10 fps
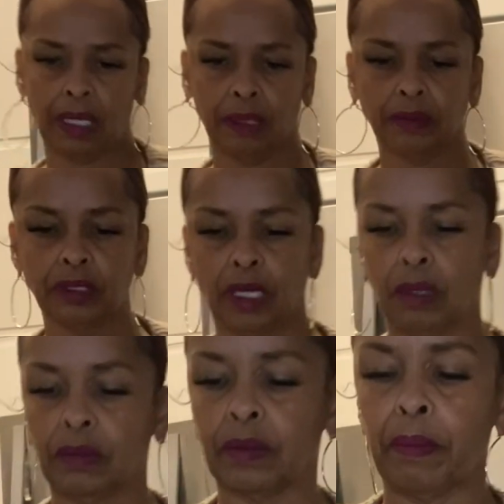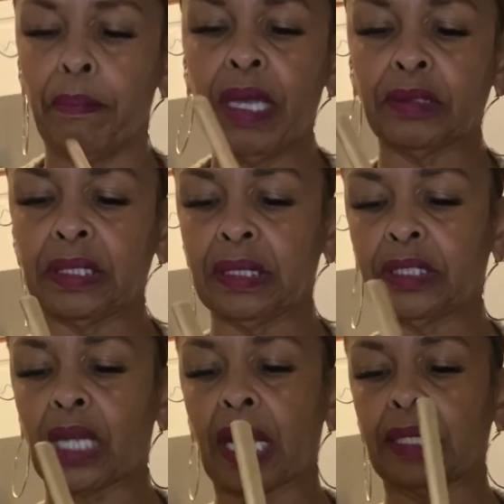you know, melting the
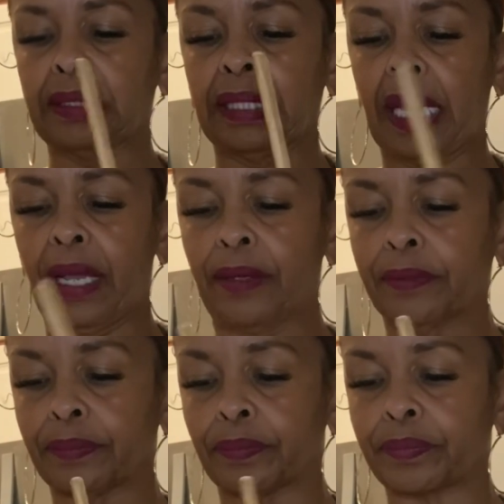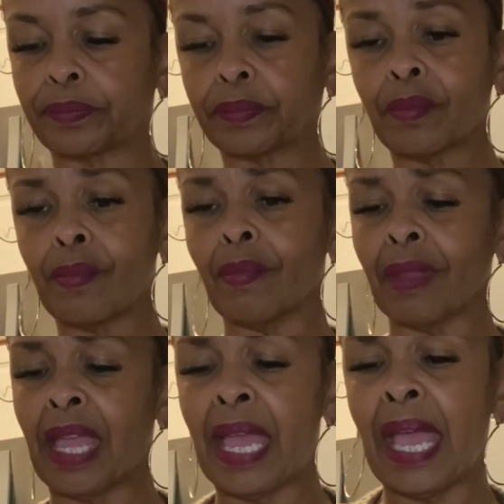chocolate down.
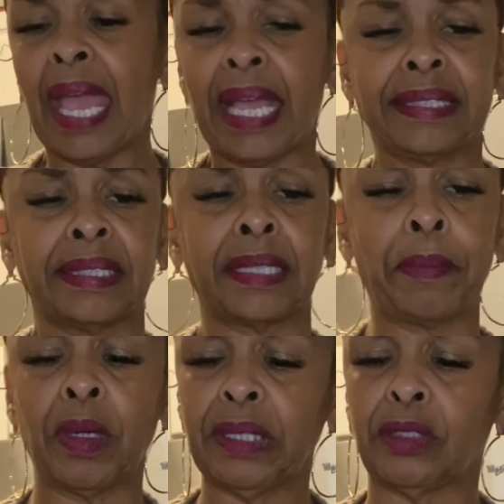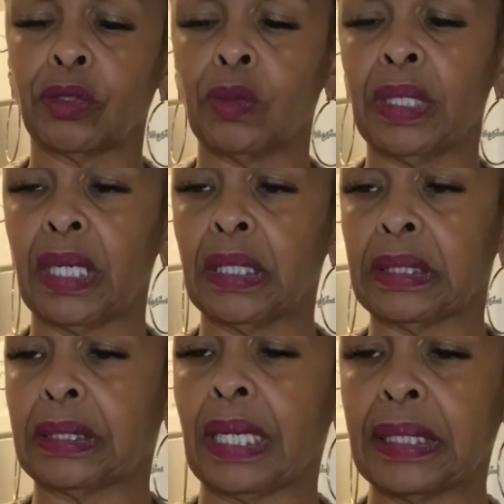And since I'm only doing a
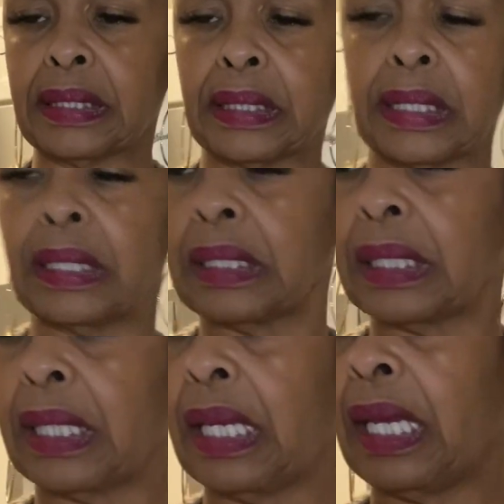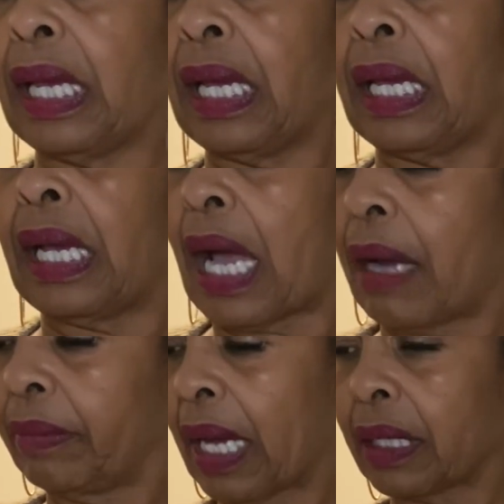dozen,
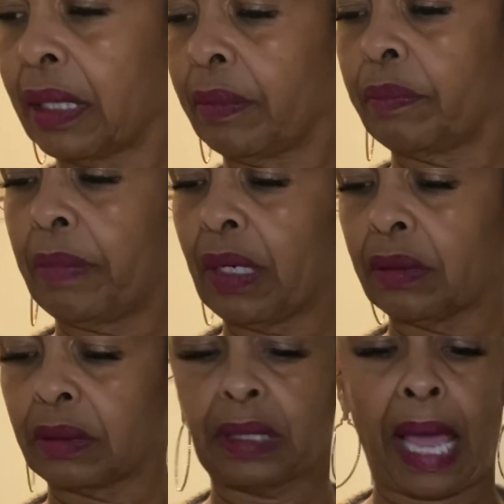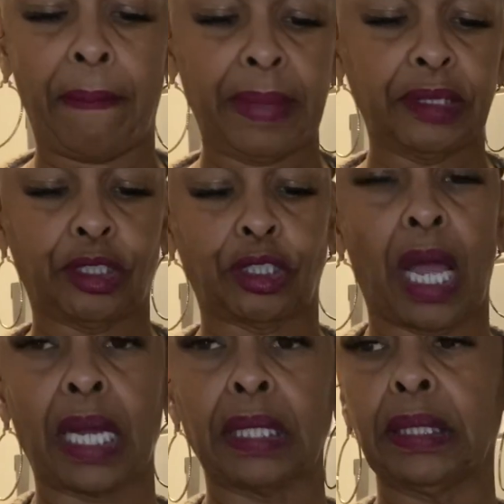I'm not gonna melt that much
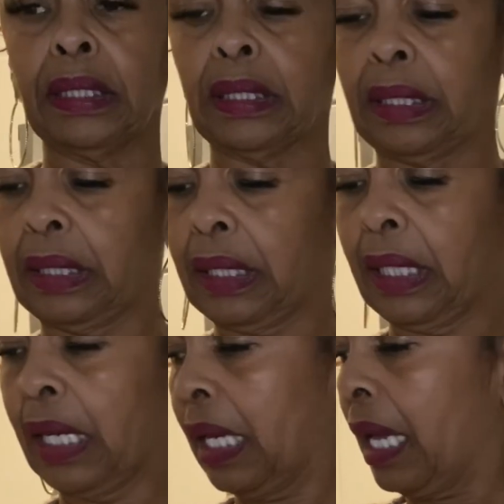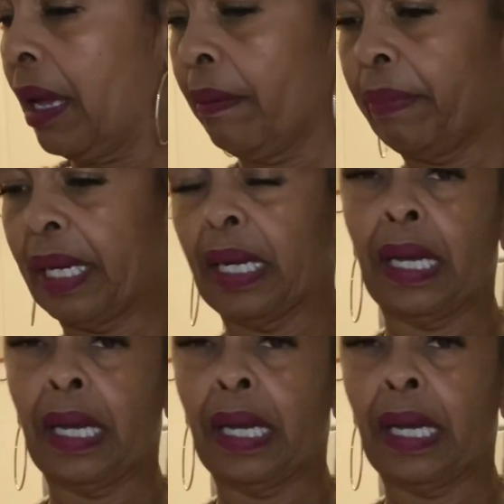chocolate, but